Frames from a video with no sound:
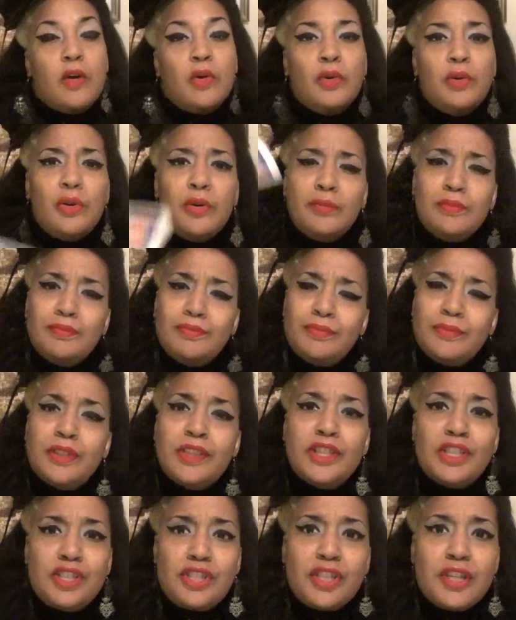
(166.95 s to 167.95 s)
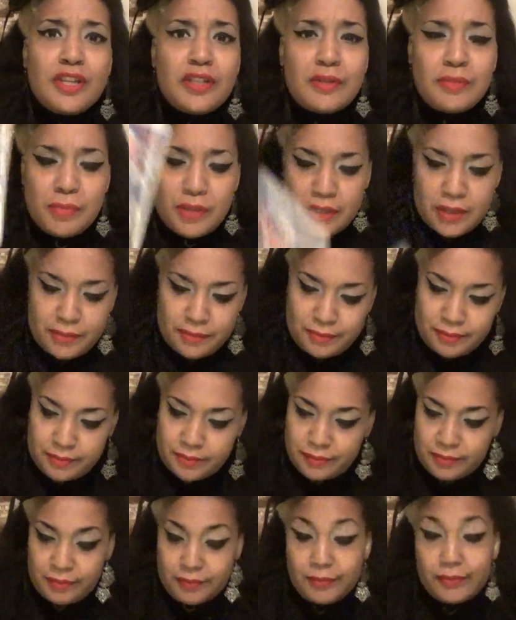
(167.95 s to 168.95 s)
Ooh, the judgment.
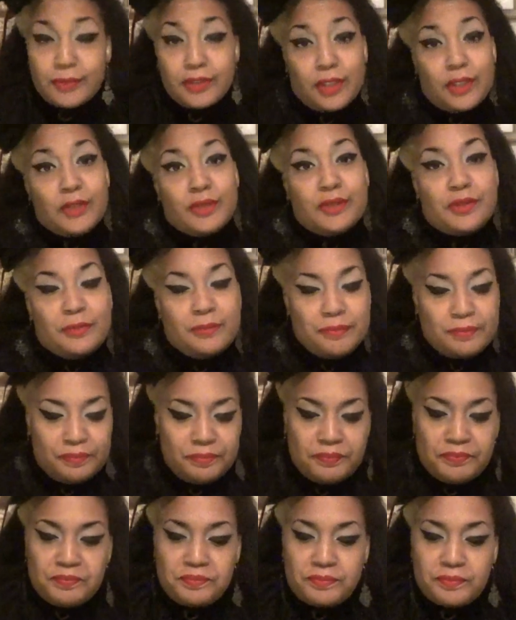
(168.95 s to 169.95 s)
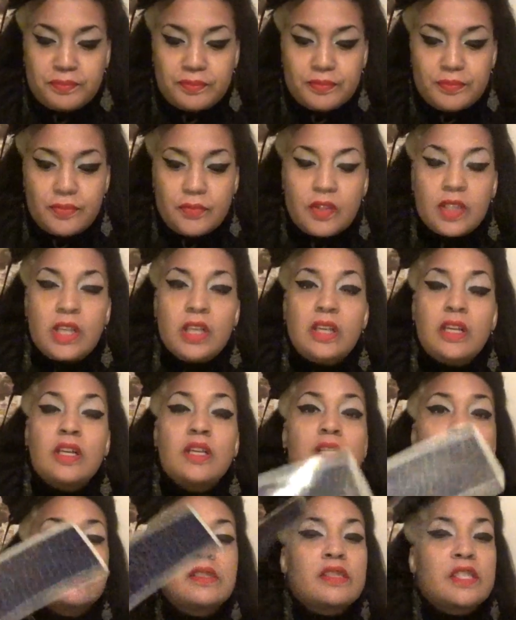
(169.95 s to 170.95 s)
Told you.
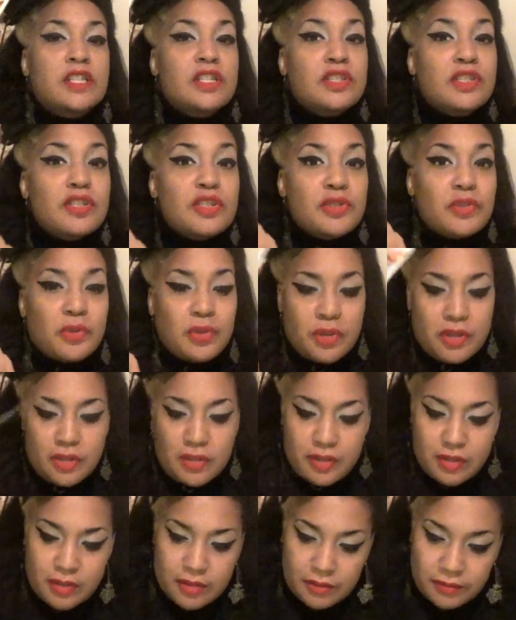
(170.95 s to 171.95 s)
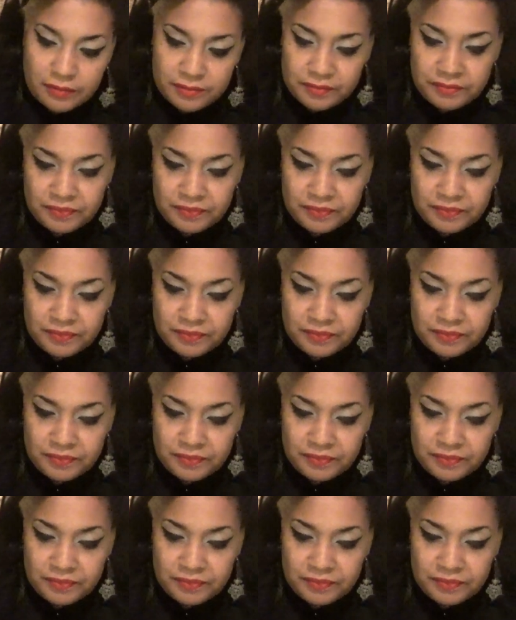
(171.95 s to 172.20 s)
Six of Swords.